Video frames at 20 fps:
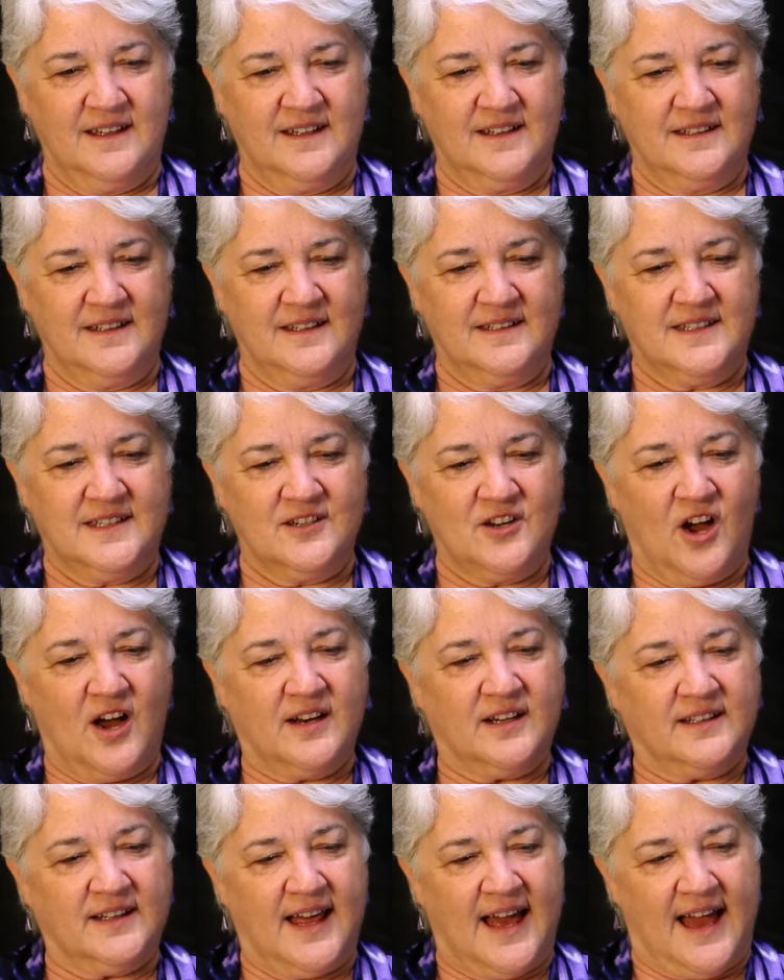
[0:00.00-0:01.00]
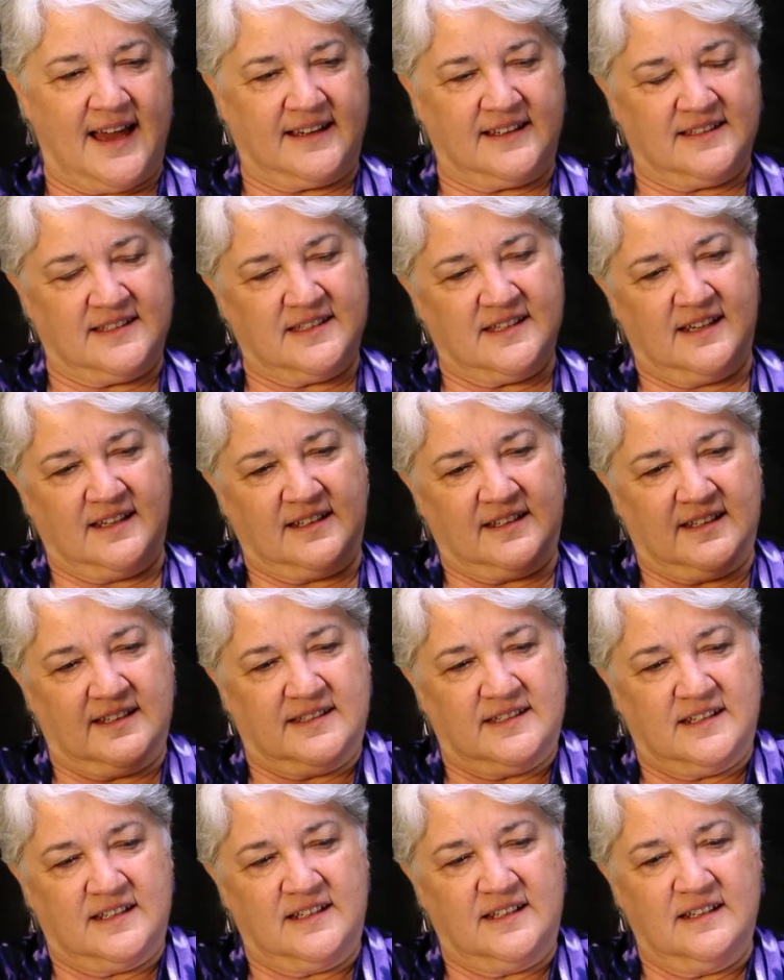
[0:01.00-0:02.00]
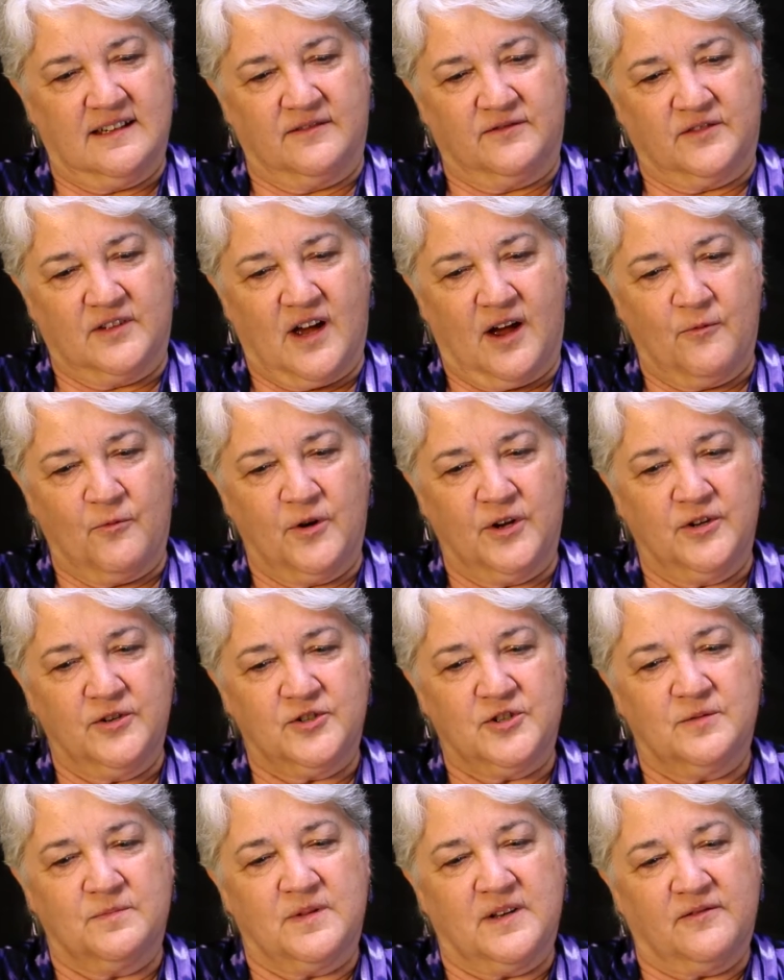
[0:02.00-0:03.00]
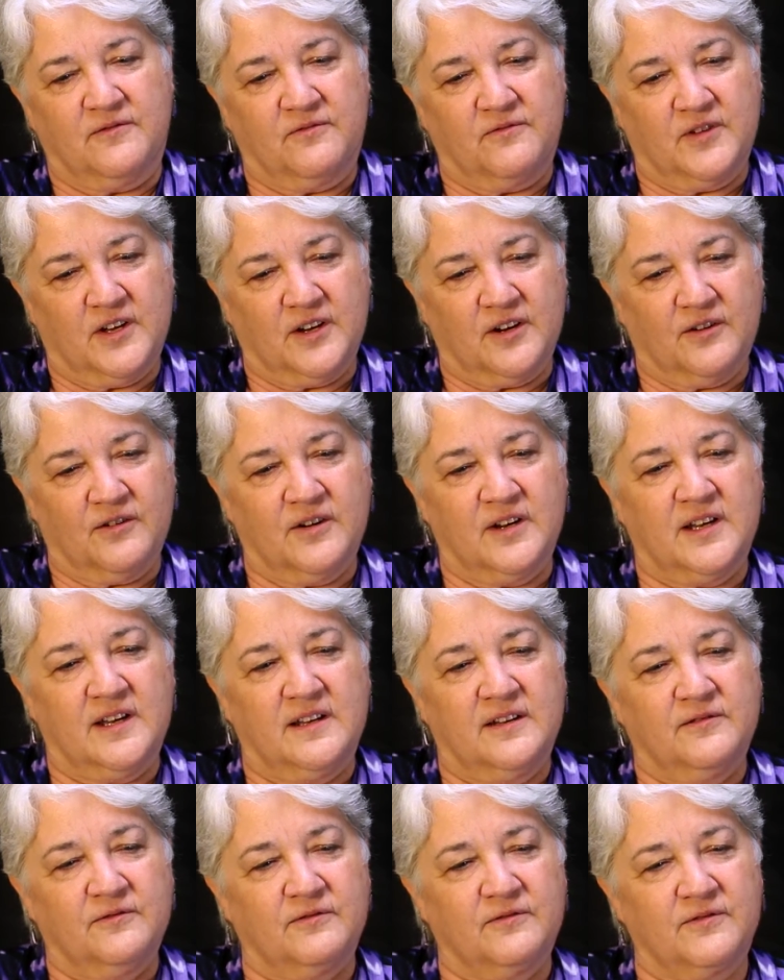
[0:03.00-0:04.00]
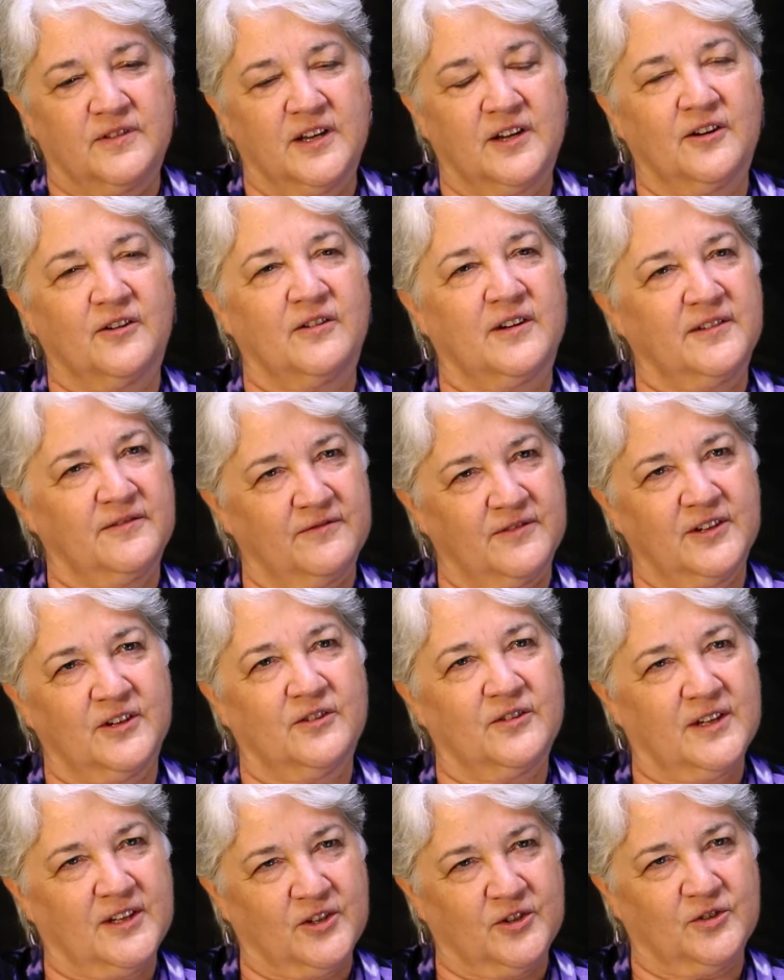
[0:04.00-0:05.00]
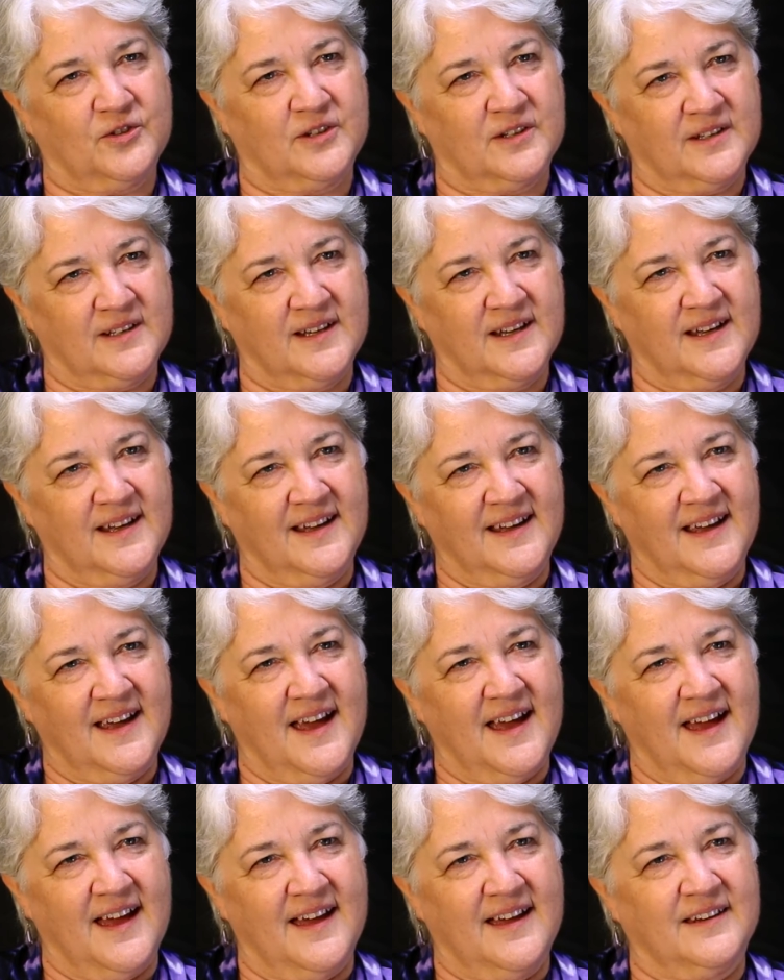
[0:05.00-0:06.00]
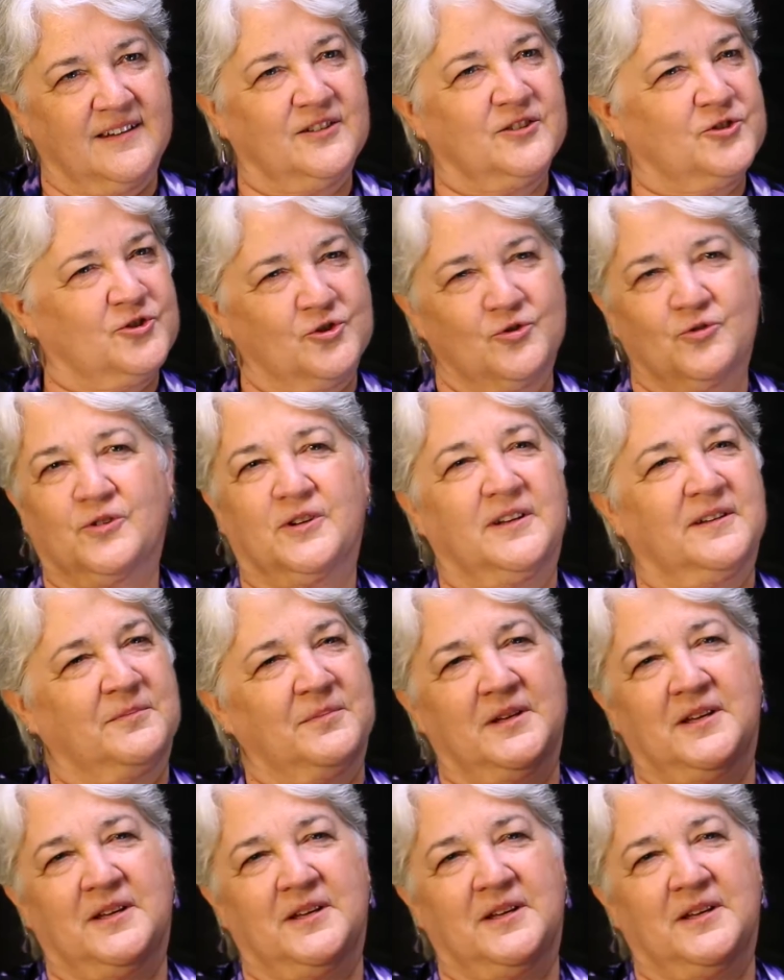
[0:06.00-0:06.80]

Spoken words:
it's not a lack. It's like, it's a gift. I want you to be very, very, very good at enjoying